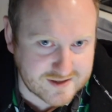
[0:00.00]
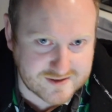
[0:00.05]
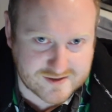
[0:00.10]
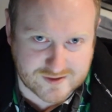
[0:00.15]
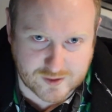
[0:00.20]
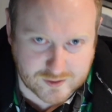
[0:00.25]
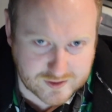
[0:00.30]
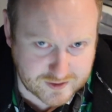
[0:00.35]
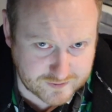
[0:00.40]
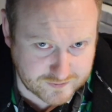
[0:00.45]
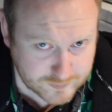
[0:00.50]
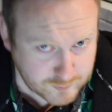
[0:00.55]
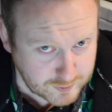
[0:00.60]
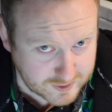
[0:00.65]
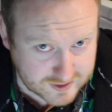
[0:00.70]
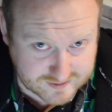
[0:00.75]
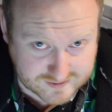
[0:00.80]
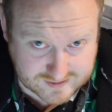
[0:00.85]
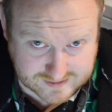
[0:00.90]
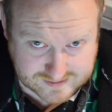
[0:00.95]
so different
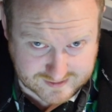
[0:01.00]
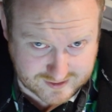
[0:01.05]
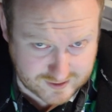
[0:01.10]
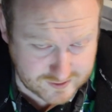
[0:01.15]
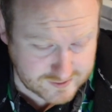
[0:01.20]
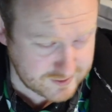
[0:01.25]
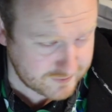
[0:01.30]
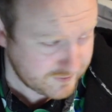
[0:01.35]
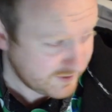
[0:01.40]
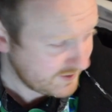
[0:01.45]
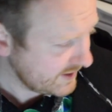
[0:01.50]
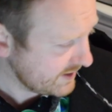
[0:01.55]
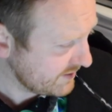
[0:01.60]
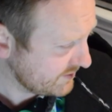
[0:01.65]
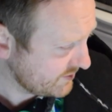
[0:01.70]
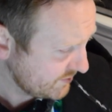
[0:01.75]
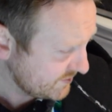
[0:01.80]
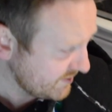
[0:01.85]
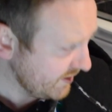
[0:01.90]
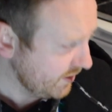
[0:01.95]
when it's exclusive. I think
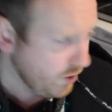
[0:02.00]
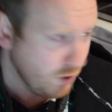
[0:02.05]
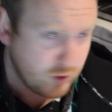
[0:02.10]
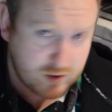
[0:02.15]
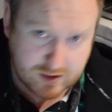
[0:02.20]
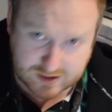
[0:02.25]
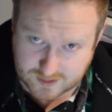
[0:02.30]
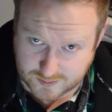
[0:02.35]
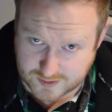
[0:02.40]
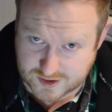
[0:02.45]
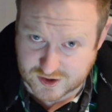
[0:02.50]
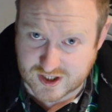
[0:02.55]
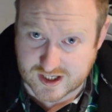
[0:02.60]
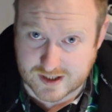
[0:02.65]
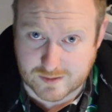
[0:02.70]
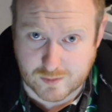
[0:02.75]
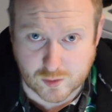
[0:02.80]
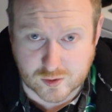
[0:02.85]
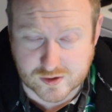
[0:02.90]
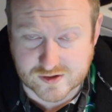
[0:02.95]
it's just the look of the
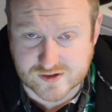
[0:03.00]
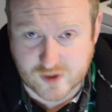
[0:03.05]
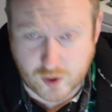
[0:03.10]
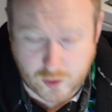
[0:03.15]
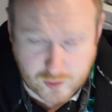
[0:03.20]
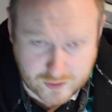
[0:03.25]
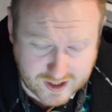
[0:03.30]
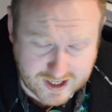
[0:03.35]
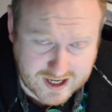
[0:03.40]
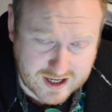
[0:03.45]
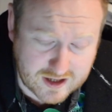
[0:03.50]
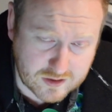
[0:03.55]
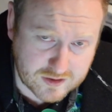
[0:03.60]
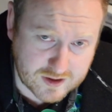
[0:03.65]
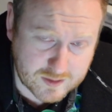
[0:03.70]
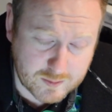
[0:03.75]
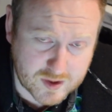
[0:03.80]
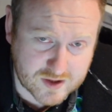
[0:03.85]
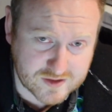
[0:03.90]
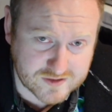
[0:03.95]
machine more so than
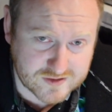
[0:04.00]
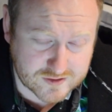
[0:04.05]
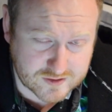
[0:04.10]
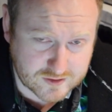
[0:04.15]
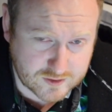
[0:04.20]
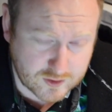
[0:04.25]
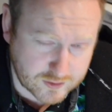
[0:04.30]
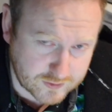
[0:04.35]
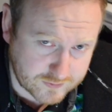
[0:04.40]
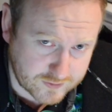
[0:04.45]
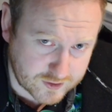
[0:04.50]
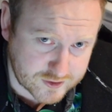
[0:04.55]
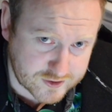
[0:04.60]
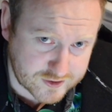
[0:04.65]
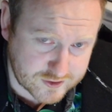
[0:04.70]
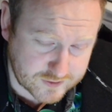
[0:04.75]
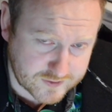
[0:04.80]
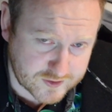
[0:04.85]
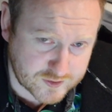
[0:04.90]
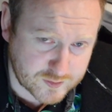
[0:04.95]
anything, because there's another
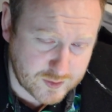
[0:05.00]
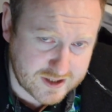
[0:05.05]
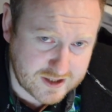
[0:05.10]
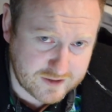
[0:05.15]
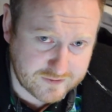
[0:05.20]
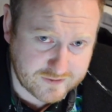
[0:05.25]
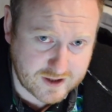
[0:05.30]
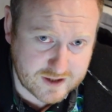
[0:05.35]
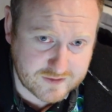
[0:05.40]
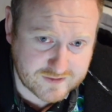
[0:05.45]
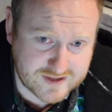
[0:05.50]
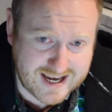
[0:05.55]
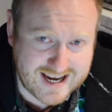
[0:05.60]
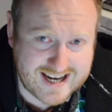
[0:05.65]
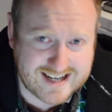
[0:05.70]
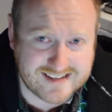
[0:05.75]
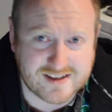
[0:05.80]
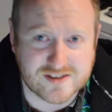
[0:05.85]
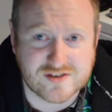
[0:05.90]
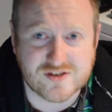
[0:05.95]
version of the
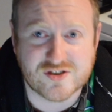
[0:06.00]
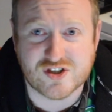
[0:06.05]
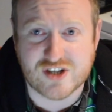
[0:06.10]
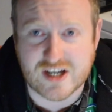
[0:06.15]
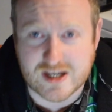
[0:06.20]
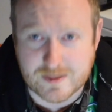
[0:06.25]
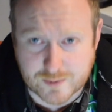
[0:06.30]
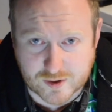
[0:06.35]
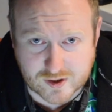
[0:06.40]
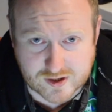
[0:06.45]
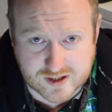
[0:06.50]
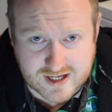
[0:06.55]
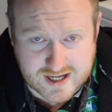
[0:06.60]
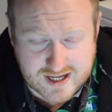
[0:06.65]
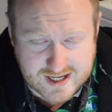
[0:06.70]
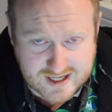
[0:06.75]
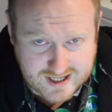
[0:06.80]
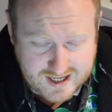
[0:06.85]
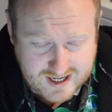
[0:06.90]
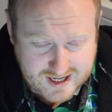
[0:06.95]
25k that's cheaper.
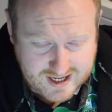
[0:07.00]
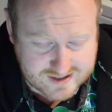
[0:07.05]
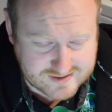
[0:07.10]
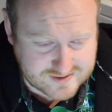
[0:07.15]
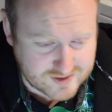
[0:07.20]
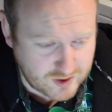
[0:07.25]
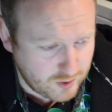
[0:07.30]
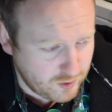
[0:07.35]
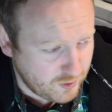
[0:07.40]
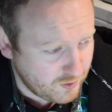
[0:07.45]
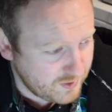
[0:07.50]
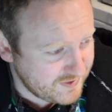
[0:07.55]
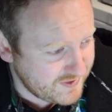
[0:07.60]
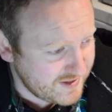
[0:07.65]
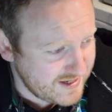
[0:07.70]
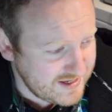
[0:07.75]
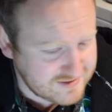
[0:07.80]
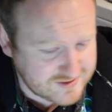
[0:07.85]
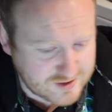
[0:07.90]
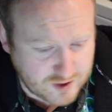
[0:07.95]
So
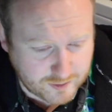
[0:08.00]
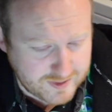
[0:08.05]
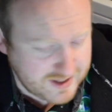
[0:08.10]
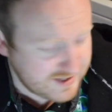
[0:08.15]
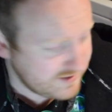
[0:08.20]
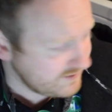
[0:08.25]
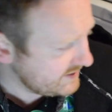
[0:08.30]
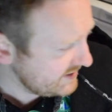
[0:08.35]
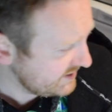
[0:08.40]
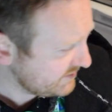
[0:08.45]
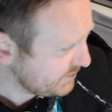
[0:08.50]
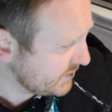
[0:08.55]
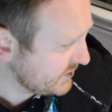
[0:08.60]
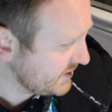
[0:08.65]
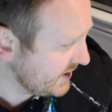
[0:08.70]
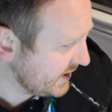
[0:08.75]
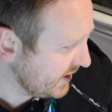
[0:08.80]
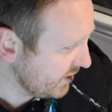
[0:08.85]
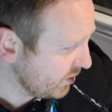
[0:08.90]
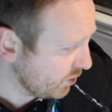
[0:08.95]
these come in, this
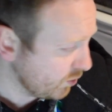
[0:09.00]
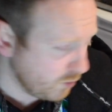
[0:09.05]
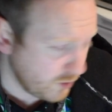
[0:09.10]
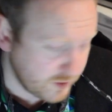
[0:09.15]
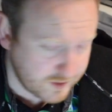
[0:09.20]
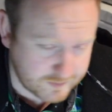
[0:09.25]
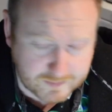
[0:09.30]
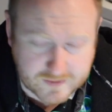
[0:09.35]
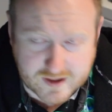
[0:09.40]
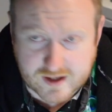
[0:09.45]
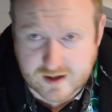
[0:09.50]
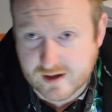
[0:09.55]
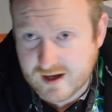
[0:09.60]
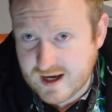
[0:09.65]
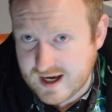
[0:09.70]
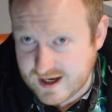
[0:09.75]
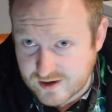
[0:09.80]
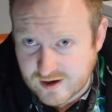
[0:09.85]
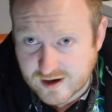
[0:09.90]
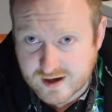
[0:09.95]
particular one
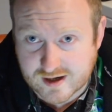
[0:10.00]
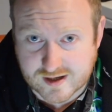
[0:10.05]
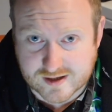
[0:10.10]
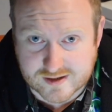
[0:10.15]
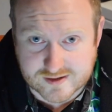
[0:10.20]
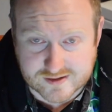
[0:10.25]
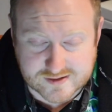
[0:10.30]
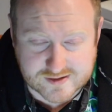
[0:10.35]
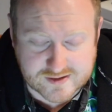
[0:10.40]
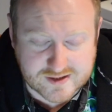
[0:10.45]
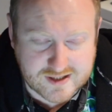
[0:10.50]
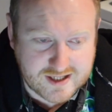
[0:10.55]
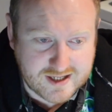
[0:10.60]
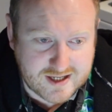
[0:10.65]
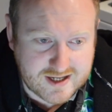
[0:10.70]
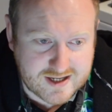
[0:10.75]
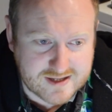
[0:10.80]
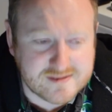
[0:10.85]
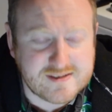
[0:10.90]
in Ireland is